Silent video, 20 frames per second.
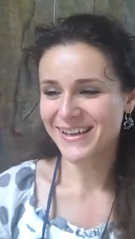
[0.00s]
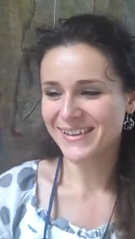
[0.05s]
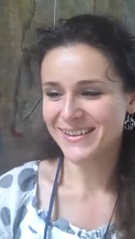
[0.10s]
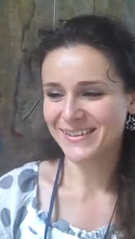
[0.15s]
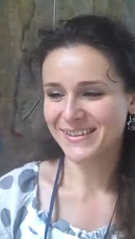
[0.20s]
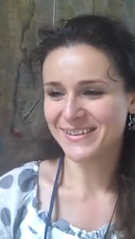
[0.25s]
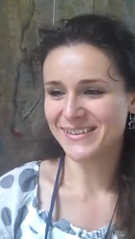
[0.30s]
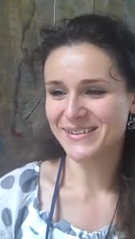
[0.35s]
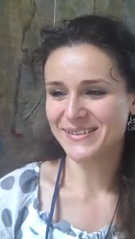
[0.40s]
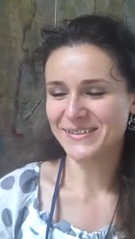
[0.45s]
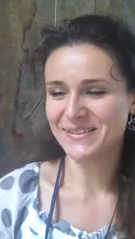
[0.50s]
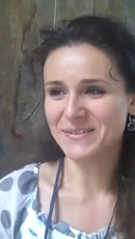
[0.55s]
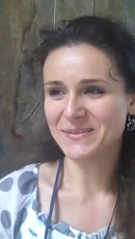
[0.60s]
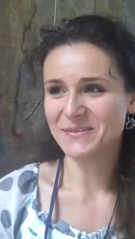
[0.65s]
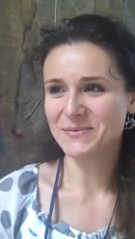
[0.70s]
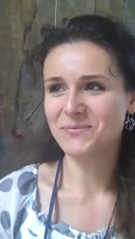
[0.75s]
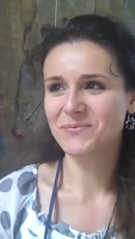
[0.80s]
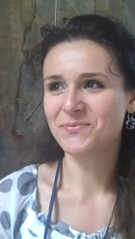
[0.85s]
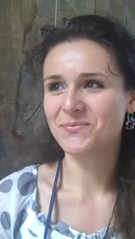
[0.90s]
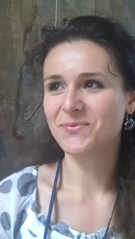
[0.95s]

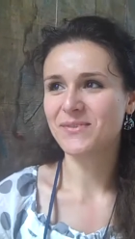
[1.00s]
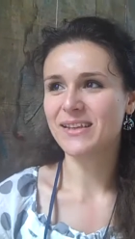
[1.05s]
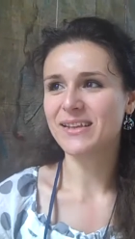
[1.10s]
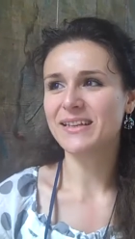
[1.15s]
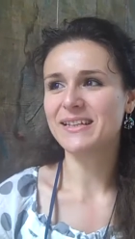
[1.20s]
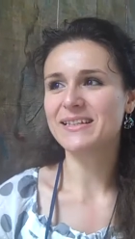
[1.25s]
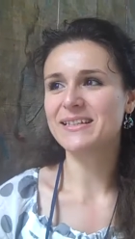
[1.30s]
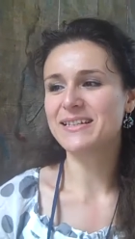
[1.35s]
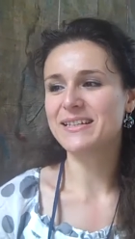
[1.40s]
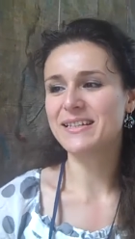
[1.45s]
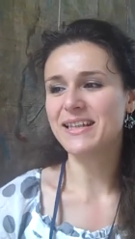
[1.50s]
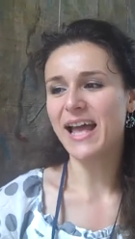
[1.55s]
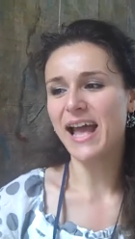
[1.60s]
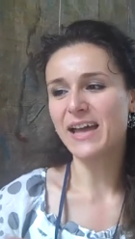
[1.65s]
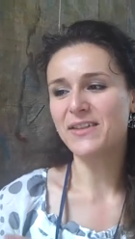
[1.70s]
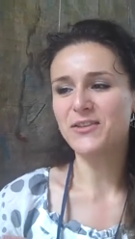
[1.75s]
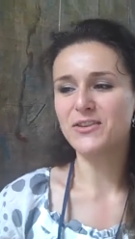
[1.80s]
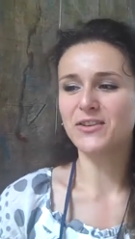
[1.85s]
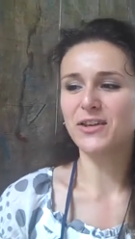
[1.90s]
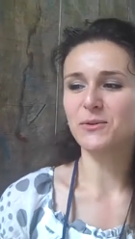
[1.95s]
uh, it's
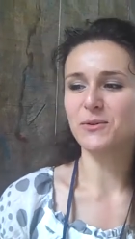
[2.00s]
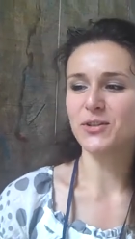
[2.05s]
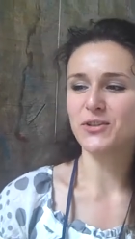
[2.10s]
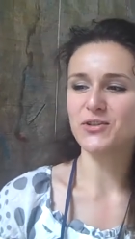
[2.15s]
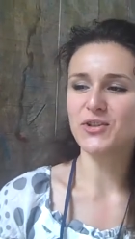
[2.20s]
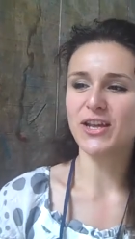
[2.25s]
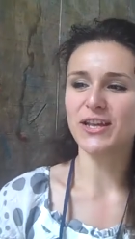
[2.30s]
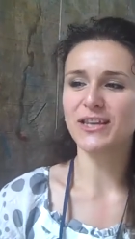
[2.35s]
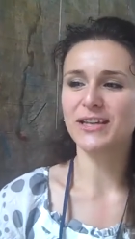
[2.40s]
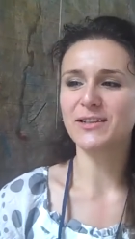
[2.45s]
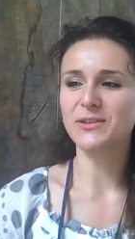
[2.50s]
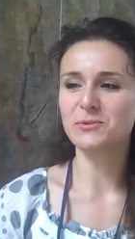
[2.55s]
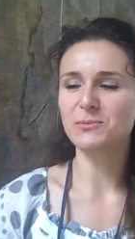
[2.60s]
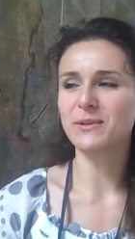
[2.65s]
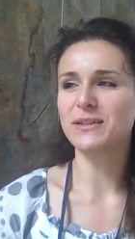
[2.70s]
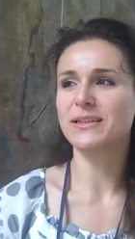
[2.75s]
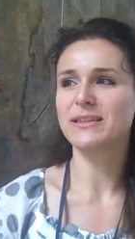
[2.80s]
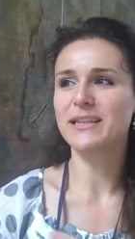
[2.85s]
either they were checking too much,